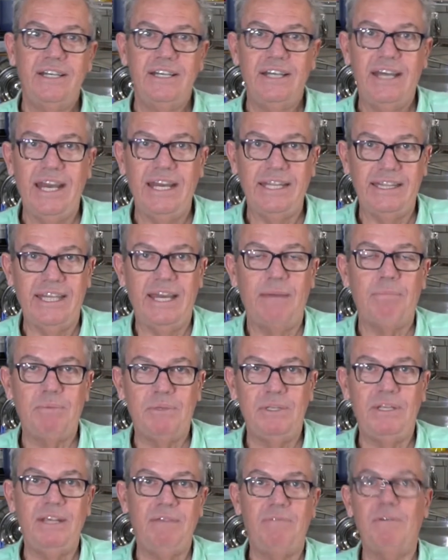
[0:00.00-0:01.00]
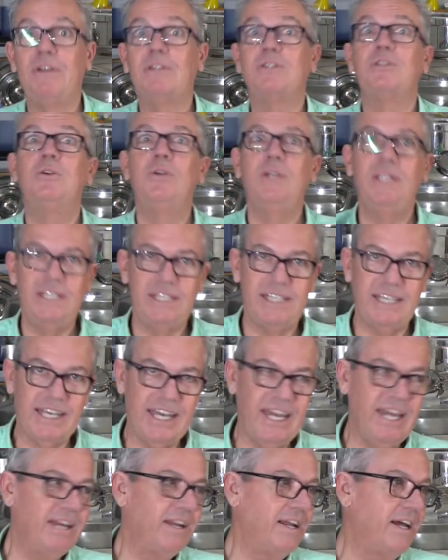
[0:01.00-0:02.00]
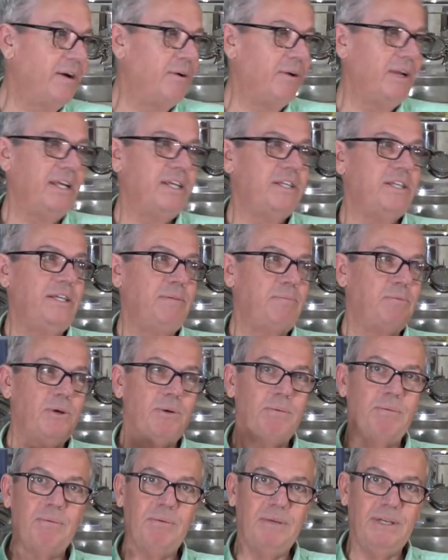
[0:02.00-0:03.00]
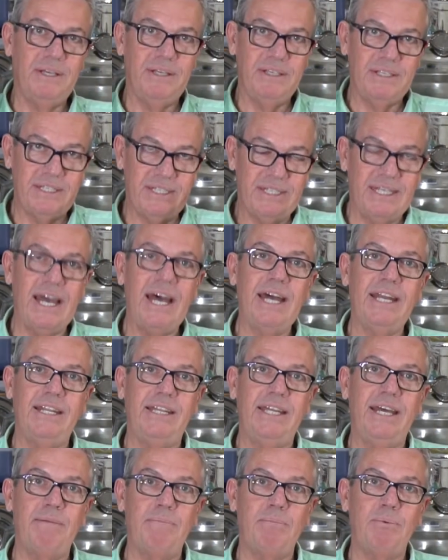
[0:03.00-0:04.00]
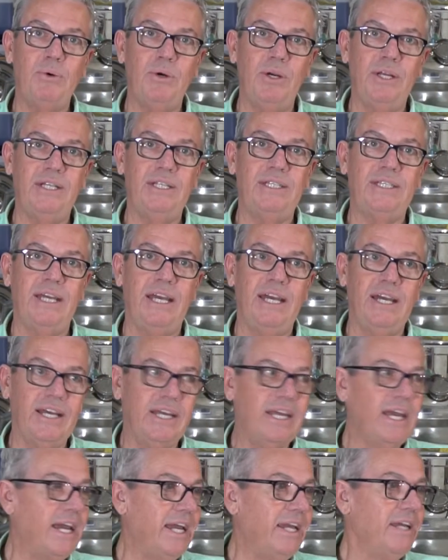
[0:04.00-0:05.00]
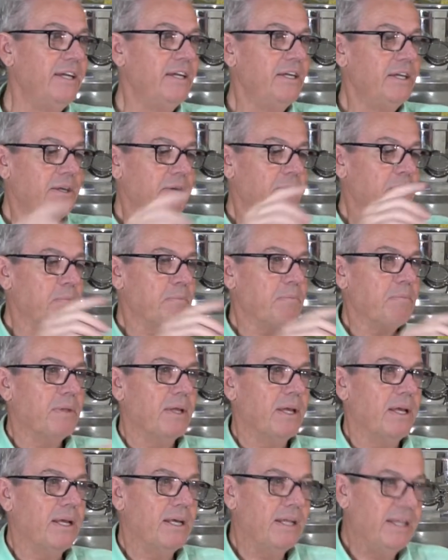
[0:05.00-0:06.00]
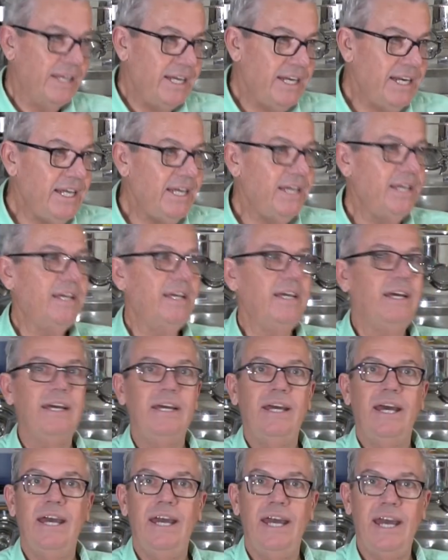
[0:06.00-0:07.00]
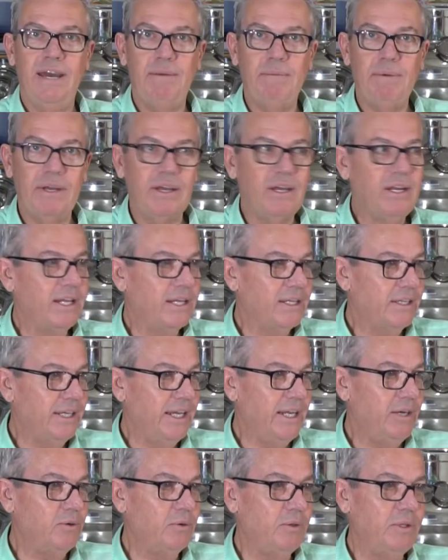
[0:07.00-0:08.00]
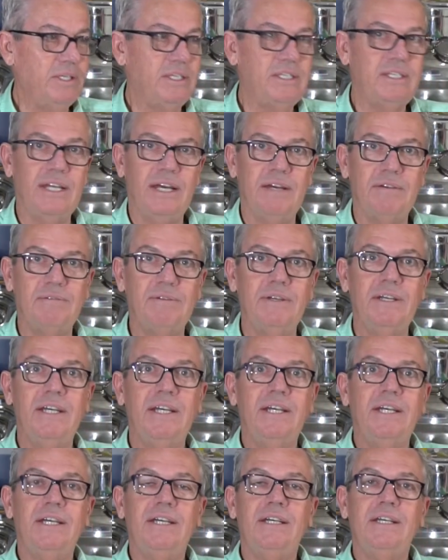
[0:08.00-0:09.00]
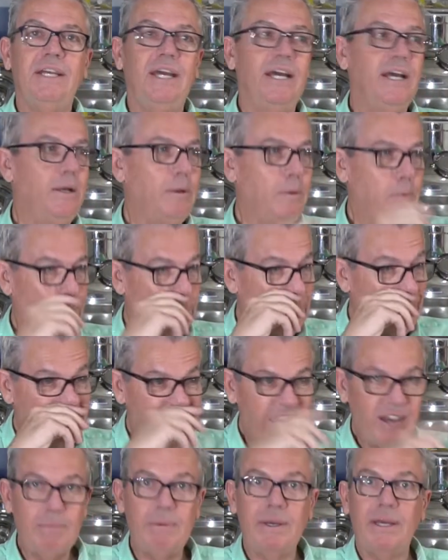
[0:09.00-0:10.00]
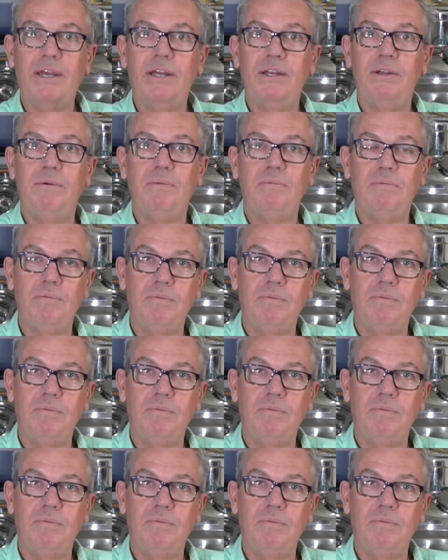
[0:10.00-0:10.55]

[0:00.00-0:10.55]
at that. If I was doing this again, I would actually probably start at that point and say, okay, cleaning, how am I going to clean all this stuff? How am I going